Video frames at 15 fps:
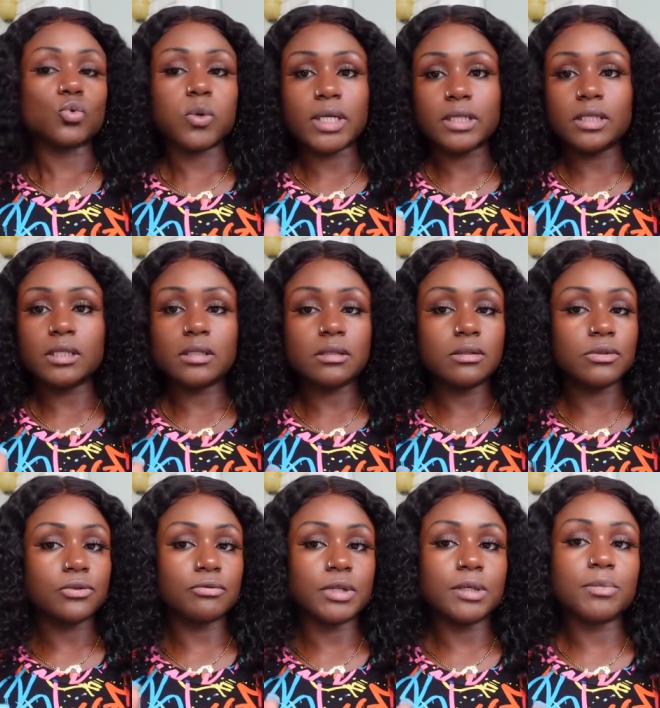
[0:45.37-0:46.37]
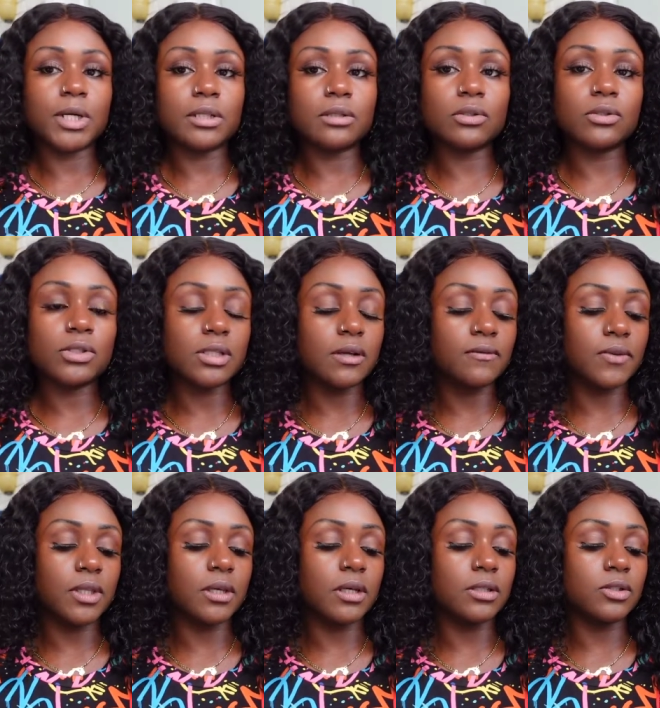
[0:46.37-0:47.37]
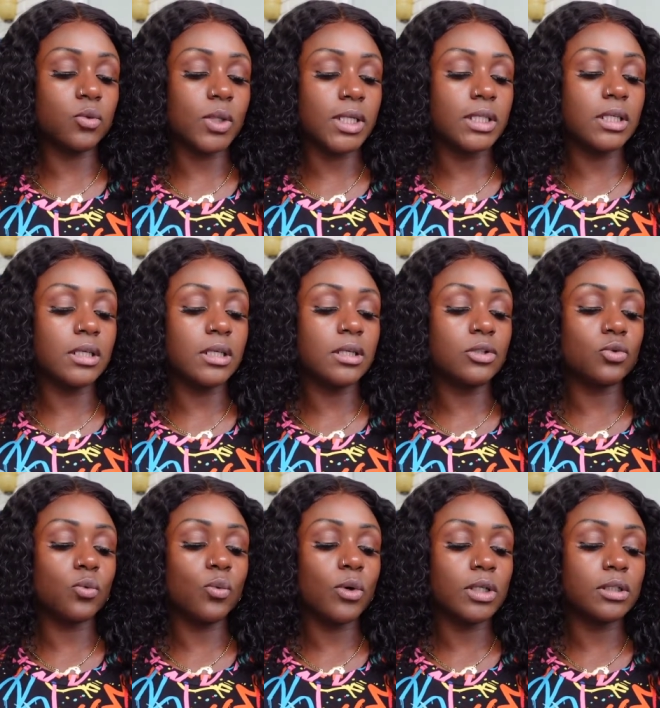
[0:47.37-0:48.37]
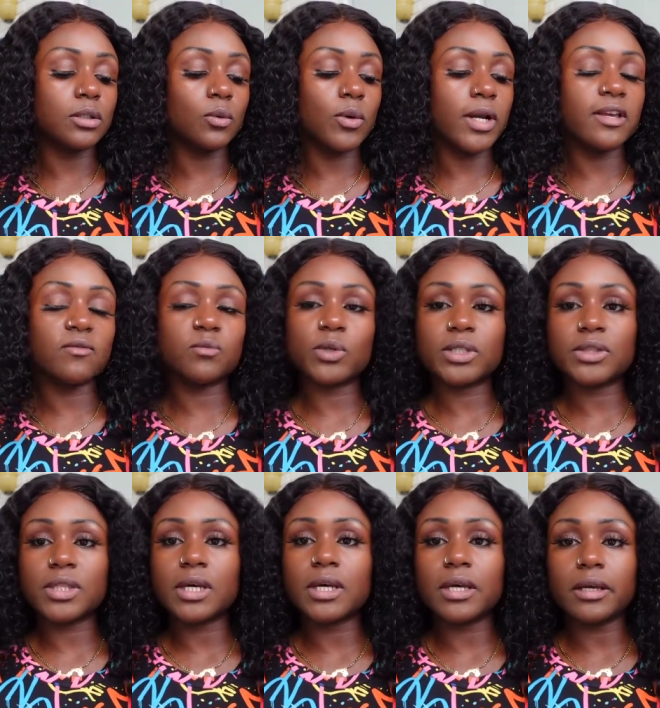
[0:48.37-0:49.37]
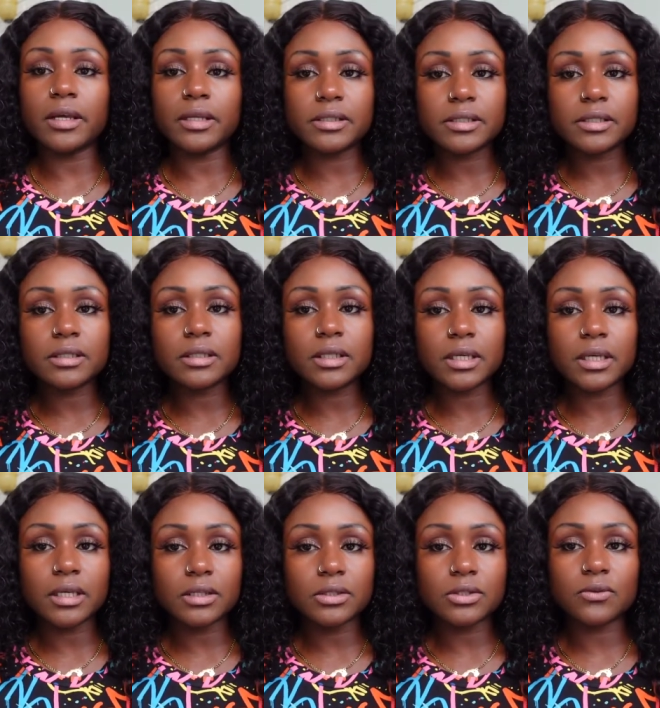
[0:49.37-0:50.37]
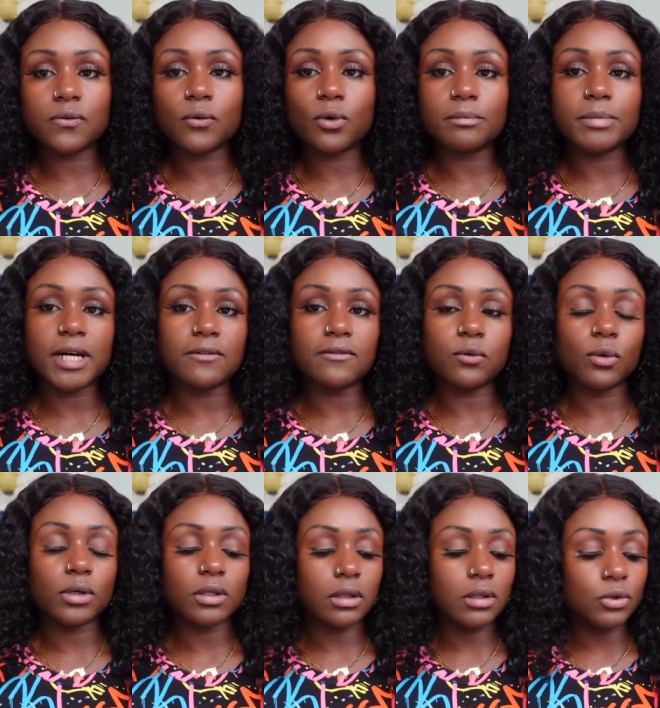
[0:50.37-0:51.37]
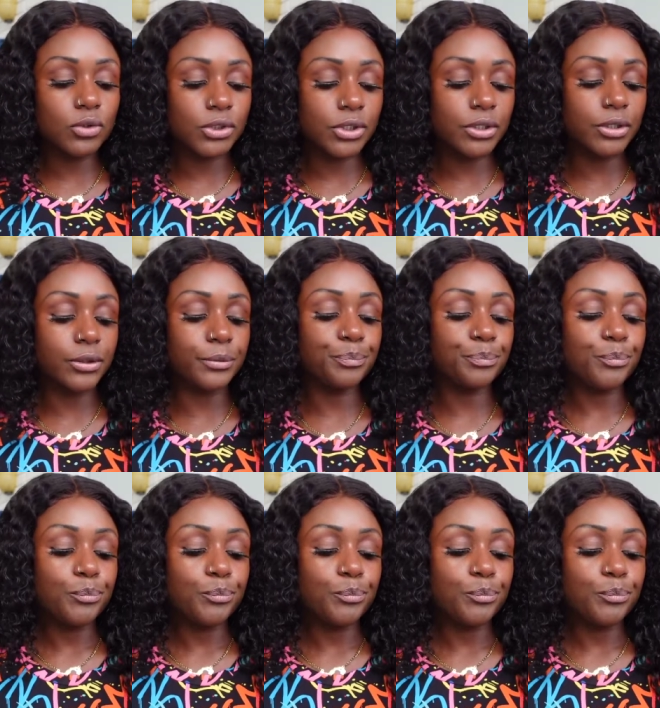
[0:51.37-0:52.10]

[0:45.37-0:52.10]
twenty-three bundles of the twenty inch water wave with an eighteen inch four by four closure.